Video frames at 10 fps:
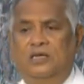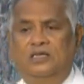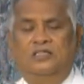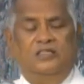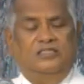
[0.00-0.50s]

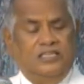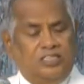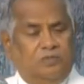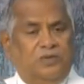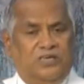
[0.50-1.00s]
It's
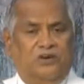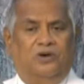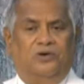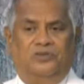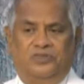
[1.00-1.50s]
just
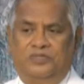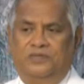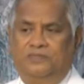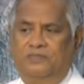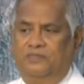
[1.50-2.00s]
because
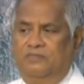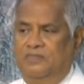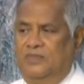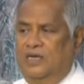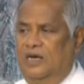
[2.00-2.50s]

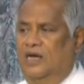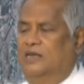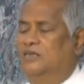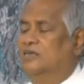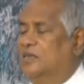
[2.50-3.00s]
I
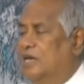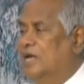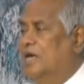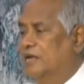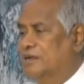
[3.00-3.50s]

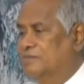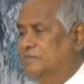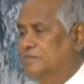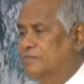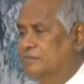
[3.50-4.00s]
declare
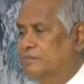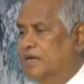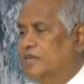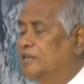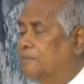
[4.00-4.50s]

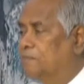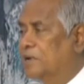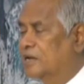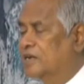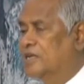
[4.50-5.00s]
my
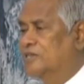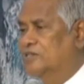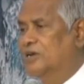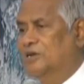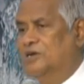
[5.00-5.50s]

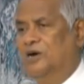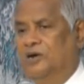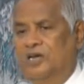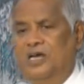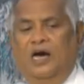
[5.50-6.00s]
dependence on
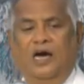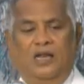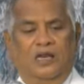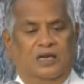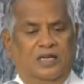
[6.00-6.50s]
God.
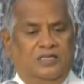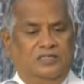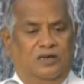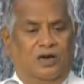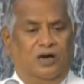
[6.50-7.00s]
Unless
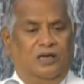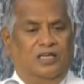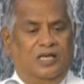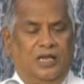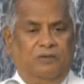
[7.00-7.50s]
God
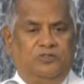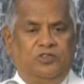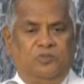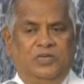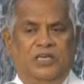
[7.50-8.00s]

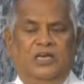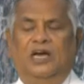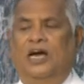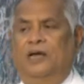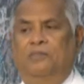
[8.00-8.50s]
helps me,
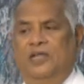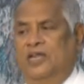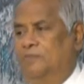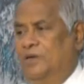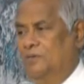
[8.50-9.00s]
I may
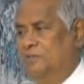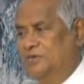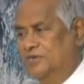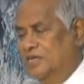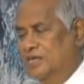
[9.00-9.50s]
not be able
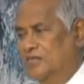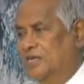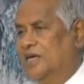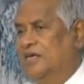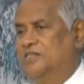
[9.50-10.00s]
to get
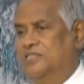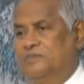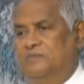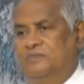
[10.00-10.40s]
that,